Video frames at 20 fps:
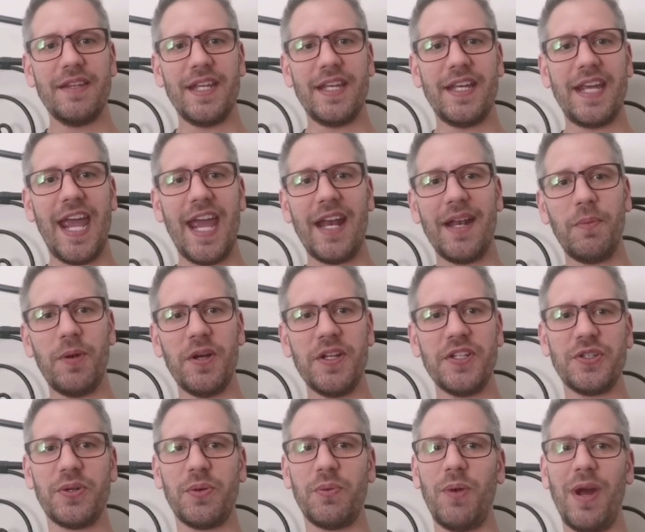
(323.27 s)
The cannon
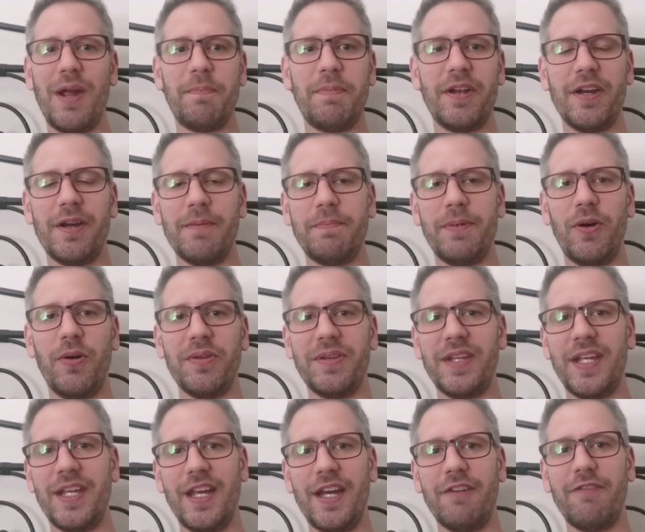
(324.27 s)
ones are wiping up all
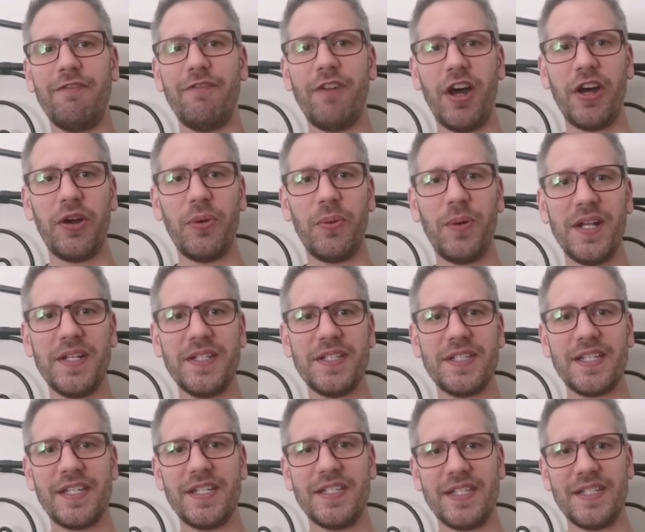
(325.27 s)
the fodder
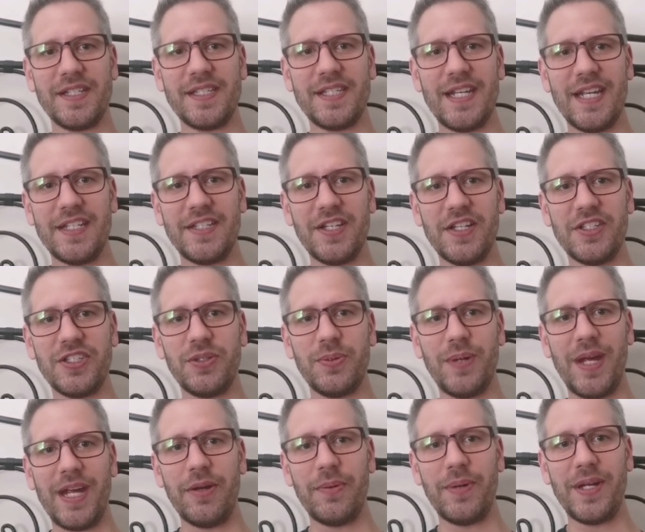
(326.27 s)
ones because you can see it does
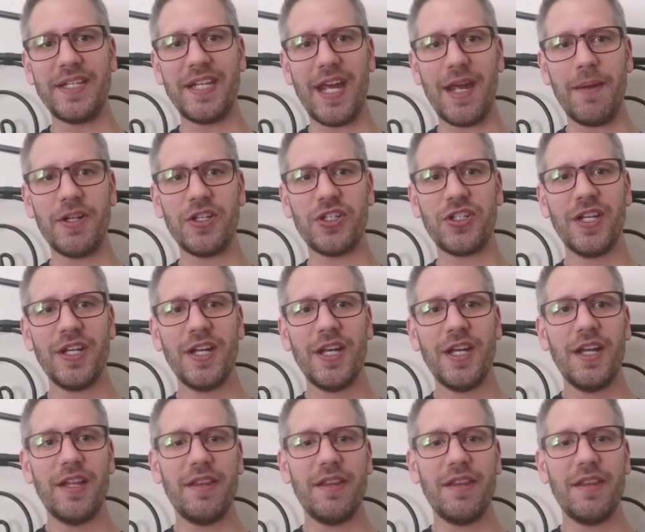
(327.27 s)
do AoE damage.